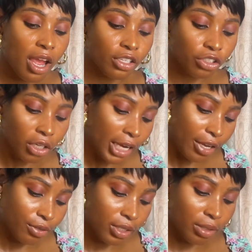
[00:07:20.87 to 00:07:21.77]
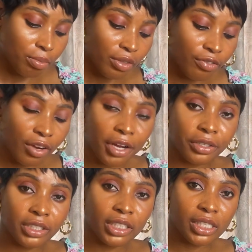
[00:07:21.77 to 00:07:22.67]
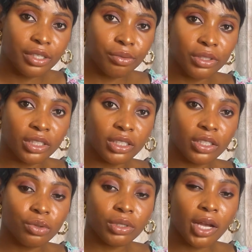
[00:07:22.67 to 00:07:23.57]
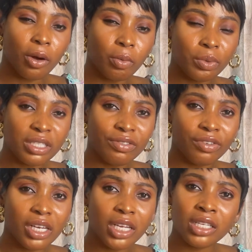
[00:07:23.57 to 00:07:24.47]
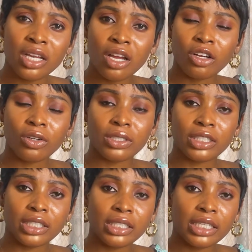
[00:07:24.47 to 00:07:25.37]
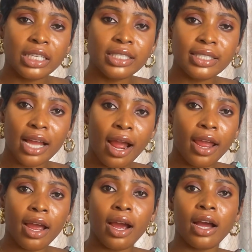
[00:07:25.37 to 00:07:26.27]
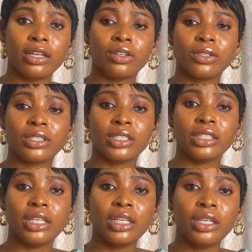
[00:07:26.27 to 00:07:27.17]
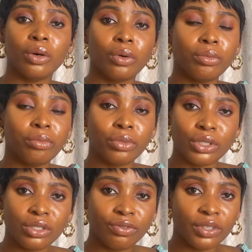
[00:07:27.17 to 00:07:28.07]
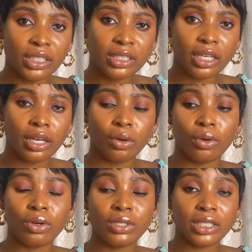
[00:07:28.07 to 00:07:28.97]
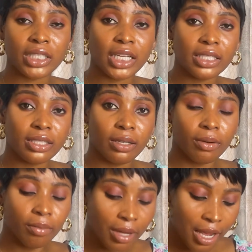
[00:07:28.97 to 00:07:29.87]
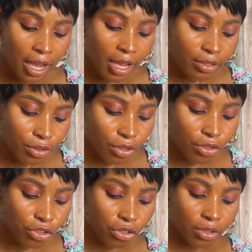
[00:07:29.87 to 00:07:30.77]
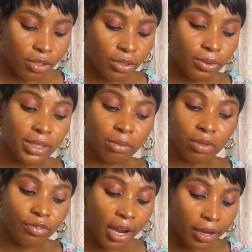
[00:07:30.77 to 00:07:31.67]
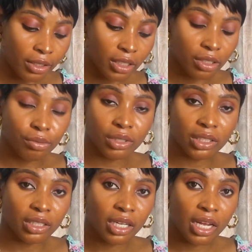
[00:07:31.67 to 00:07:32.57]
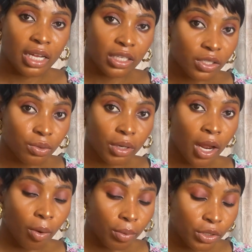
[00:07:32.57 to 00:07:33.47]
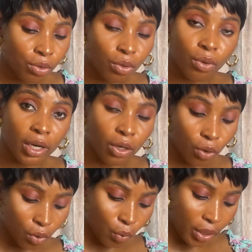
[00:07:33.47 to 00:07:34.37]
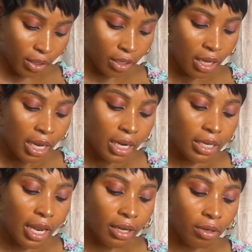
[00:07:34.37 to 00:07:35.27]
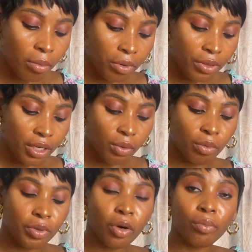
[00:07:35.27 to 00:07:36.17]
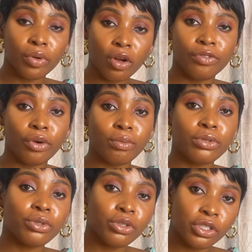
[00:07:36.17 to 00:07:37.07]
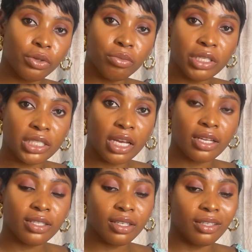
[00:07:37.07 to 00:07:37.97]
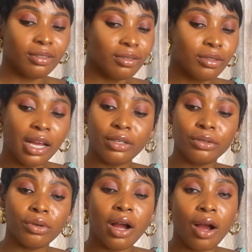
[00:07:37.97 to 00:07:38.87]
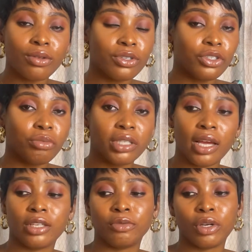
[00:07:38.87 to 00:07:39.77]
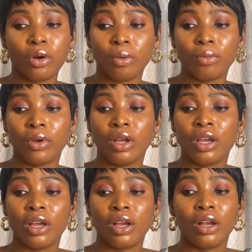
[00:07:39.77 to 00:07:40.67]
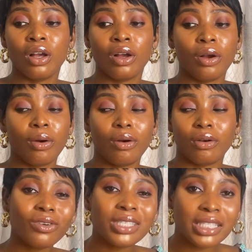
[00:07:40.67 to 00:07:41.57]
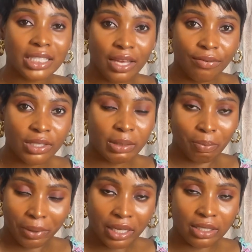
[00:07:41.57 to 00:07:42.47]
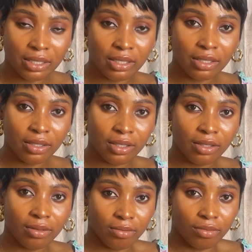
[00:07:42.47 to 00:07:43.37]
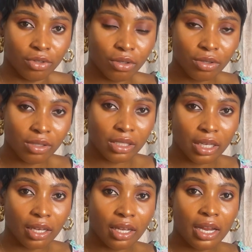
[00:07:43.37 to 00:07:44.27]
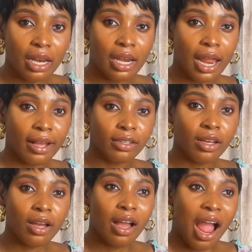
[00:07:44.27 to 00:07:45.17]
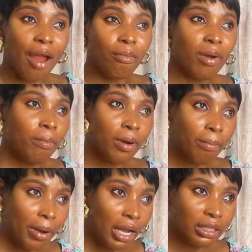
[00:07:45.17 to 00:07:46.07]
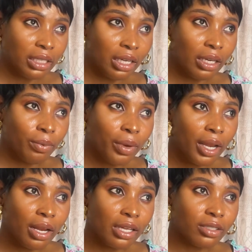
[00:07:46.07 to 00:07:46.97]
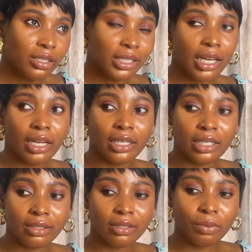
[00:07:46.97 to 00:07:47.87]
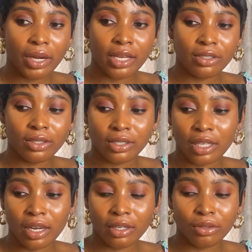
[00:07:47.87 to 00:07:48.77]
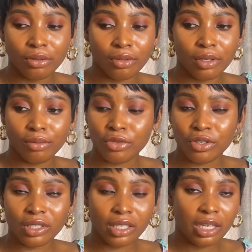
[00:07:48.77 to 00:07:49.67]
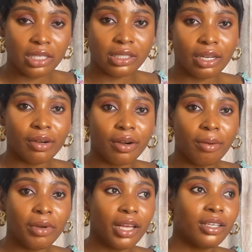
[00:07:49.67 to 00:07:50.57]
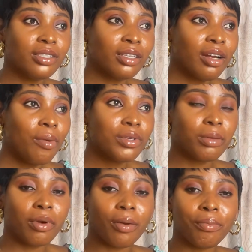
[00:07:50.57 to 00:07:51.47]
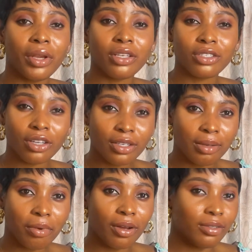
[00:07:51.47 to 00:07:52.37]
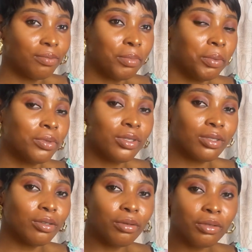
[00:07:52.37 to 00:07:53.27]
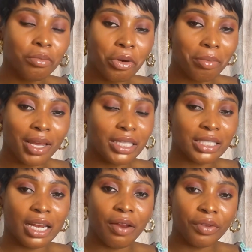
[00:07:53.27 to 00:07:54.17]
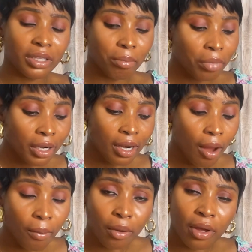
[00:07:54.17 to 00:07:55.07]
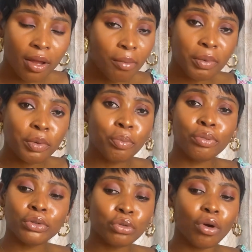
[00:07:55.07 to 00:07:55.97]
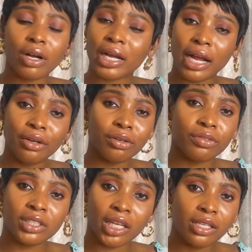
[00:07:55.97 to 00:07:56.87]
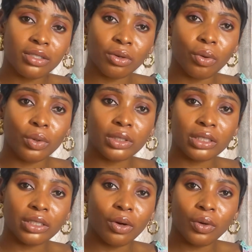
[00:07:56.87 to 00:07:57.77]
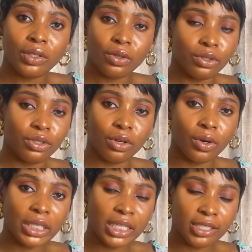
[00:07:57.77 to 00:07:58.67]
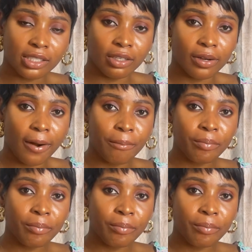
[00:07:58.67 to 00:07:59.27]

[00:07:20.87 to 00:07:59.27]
Ensure that you simplify your daily routine. This will help with feeling constantly tired, constantly unmotivated, or constant um, exhaustion. So simplify your daily routine. This will help. It will go a long way. Then number three will be unplug from social media. See, I don't know how social media had become unsafe space, so to say. Like I remember back then when I just started Inst- when I just started um, using Instagram. Like Instagram was about pictures, about people's good moments and everything. But now people put all kind of things on on on on Instagram.